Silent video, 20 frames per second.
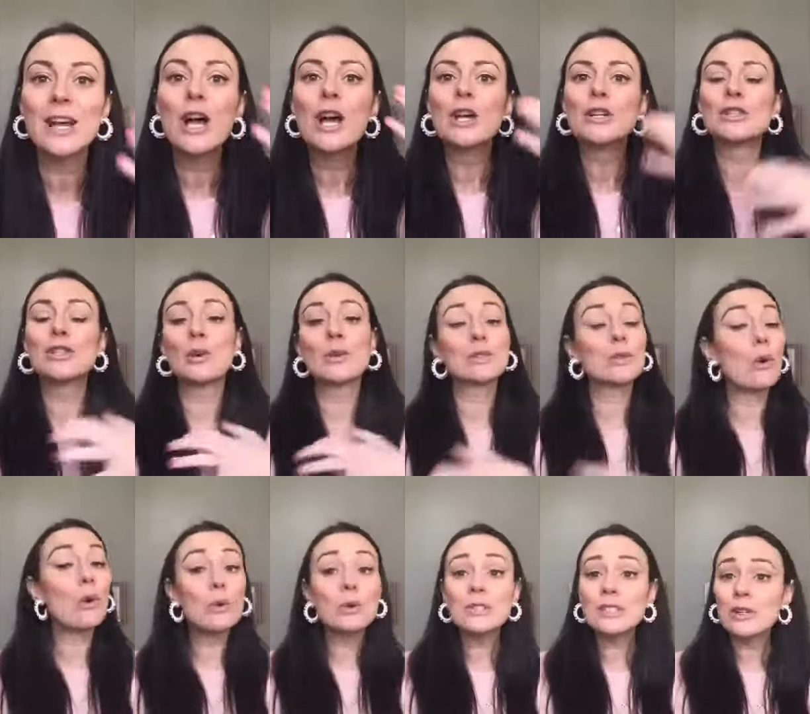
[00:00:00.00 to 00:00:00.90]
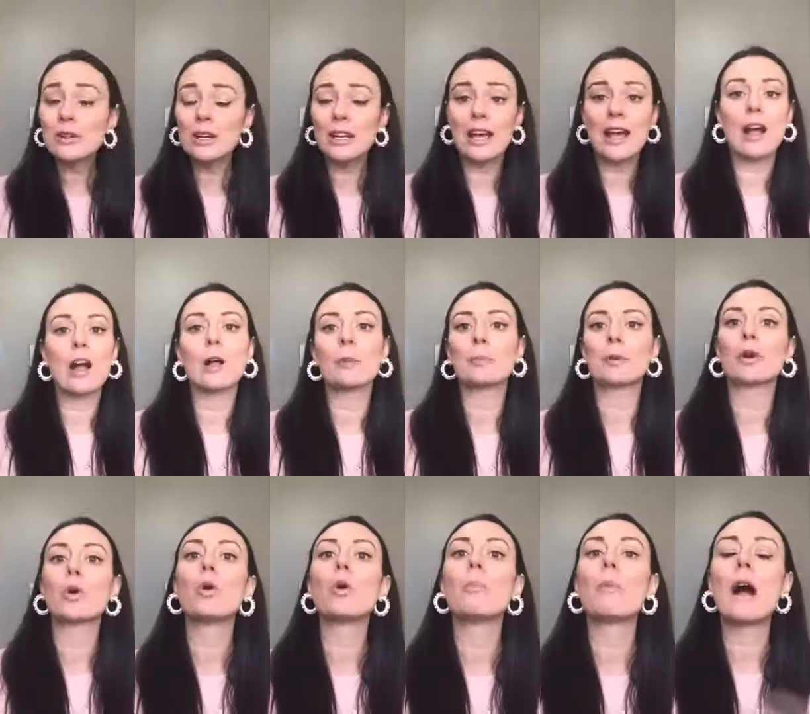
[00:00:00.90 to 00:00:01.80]
So it's also gonna help your
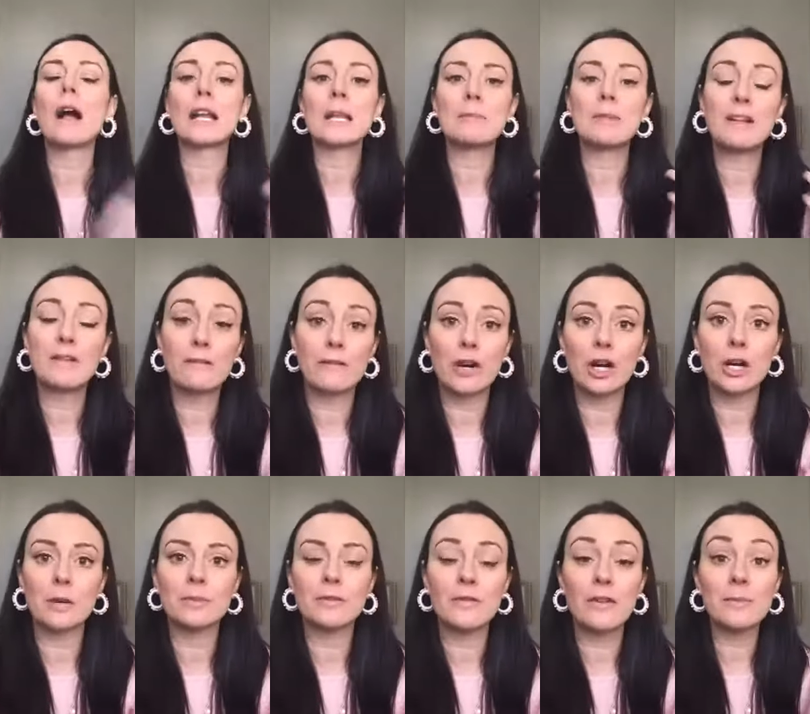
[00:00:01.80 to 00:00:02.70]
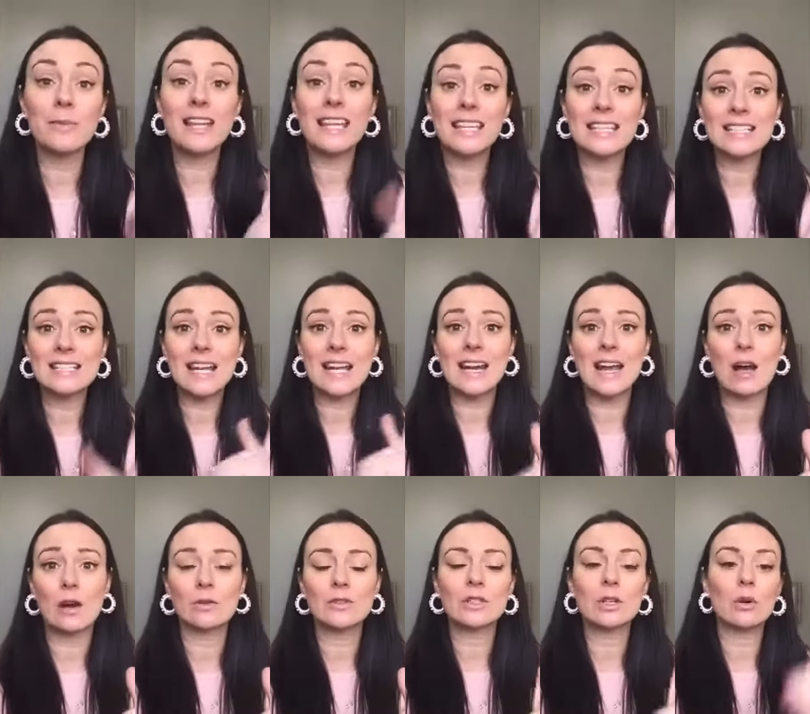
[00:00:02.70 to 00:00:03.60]
whole body be firmed from the inside
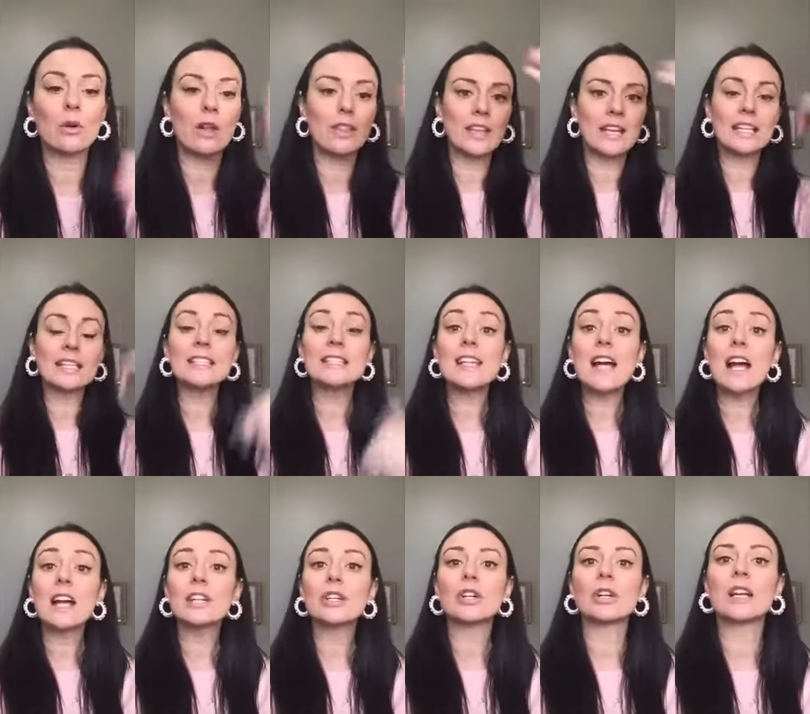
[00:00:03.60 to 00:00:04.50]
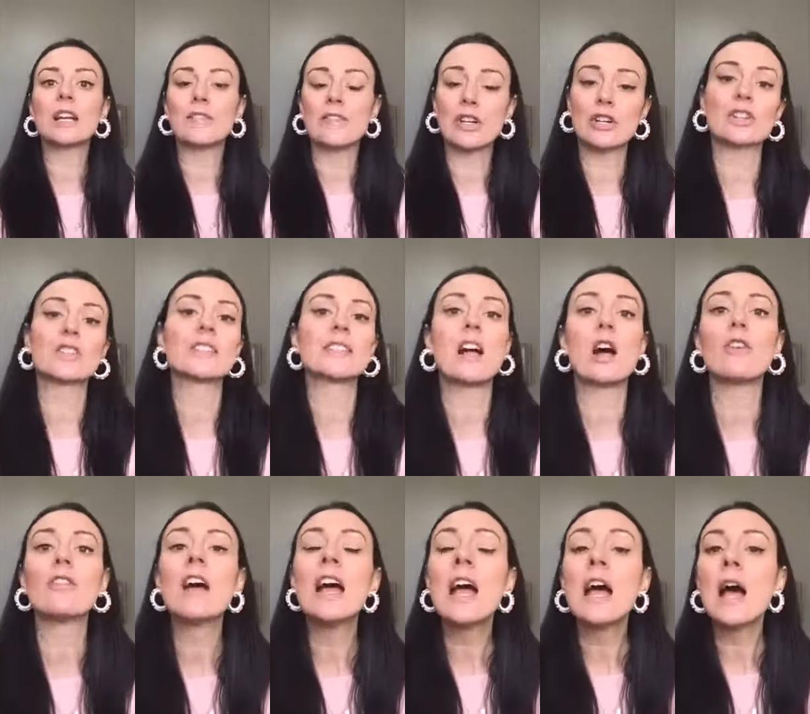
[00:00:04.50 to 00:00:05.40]
out. So on the inside, you're giving
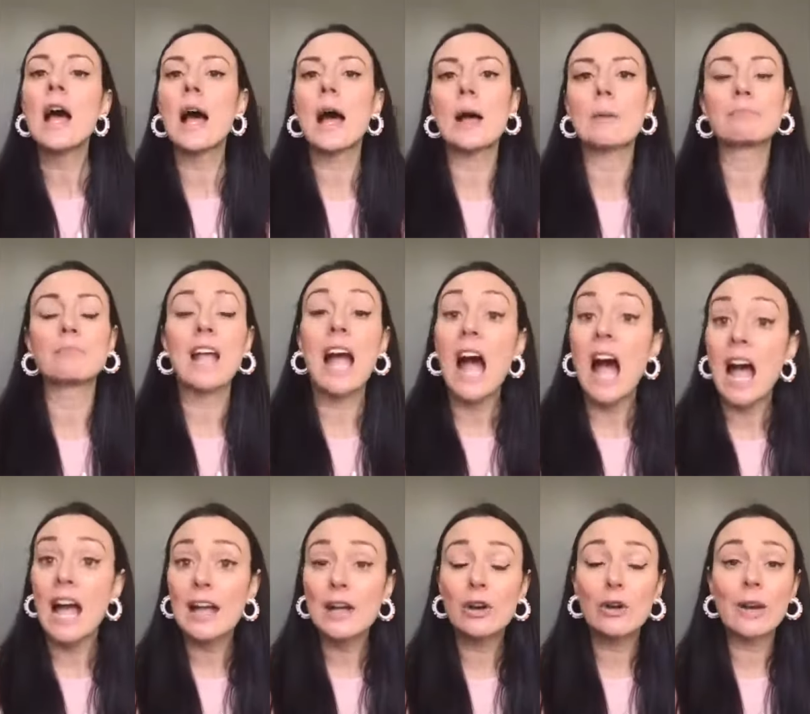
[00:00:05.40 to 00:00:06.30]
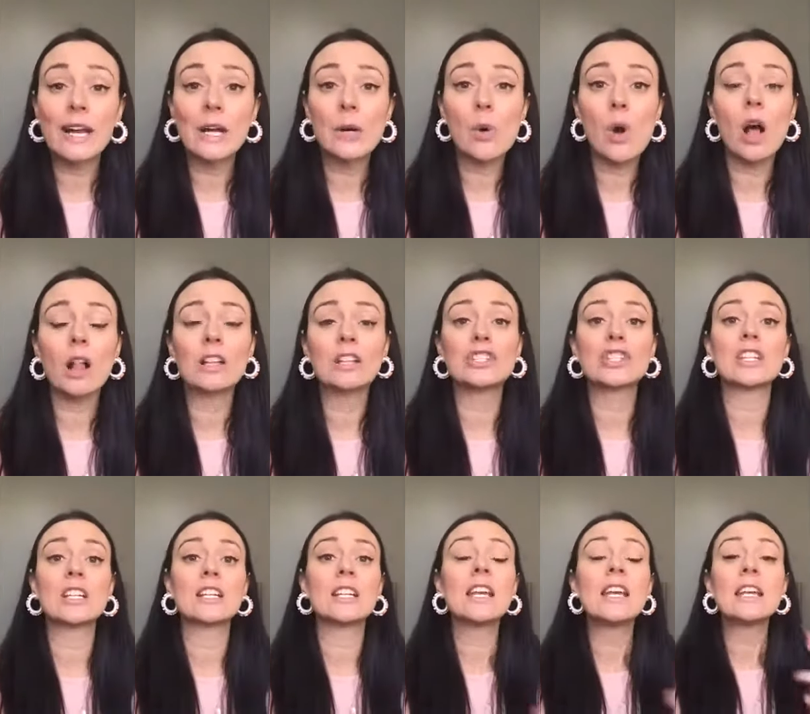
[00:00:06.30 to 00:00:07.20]
yourself um, high grade
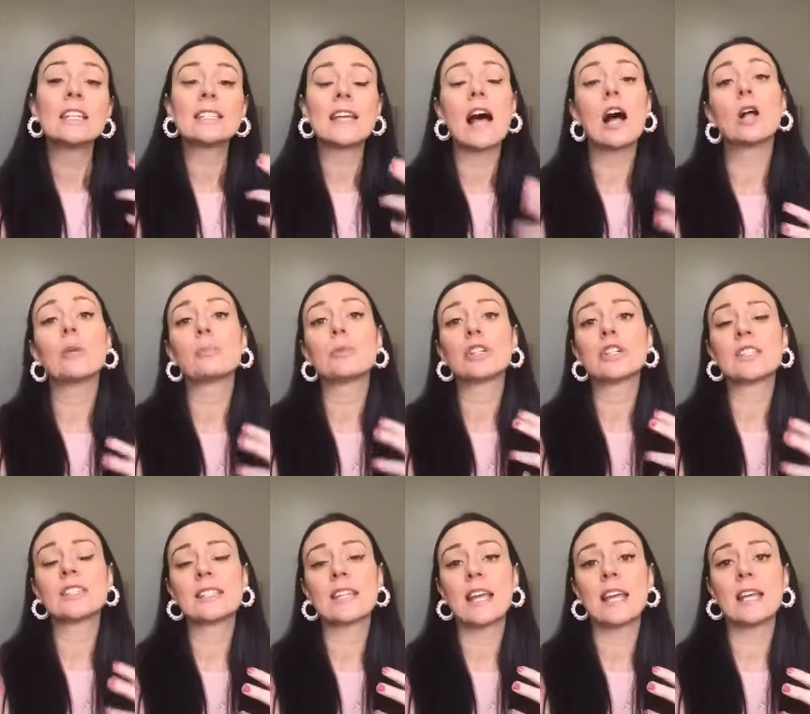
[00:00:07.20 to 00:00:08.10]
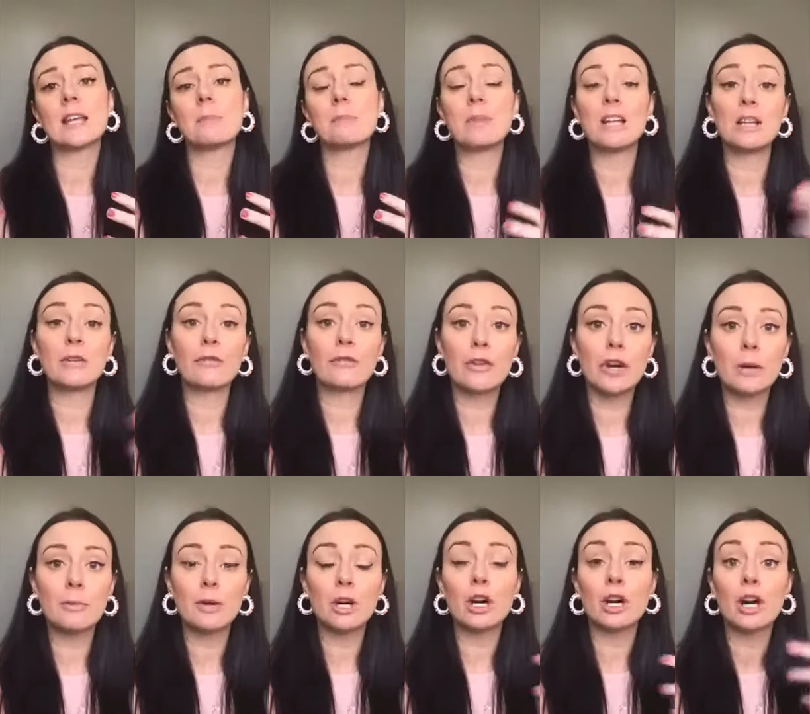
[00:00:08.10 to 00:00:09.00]
collagen to help your skin be
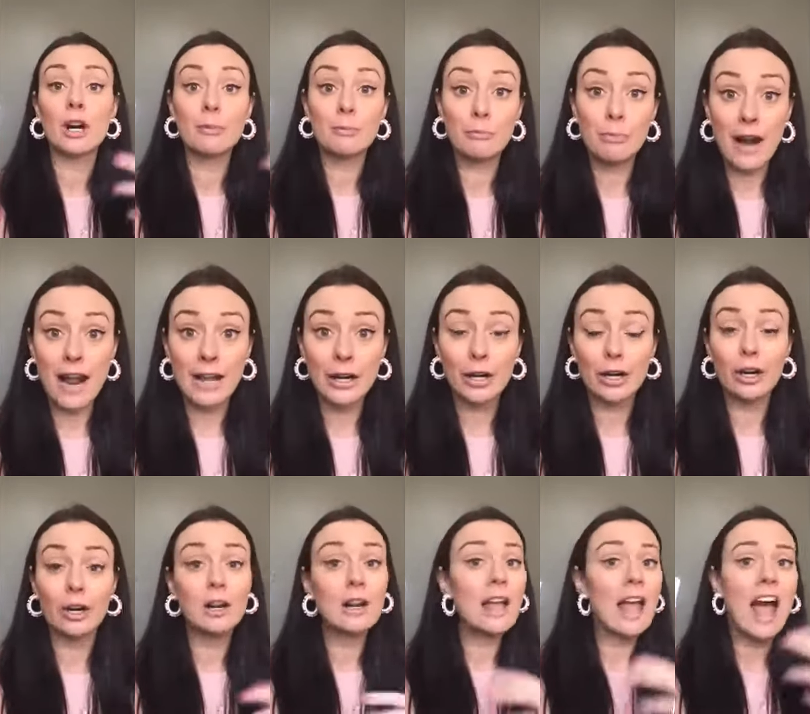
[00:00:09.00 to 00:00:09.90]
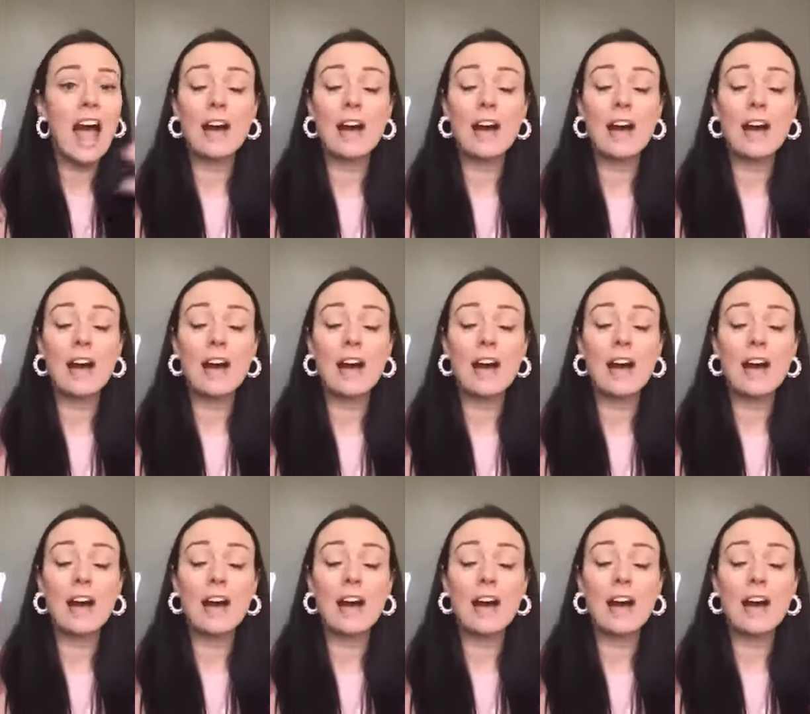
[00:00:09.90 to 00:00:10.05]
firmer, brighter, have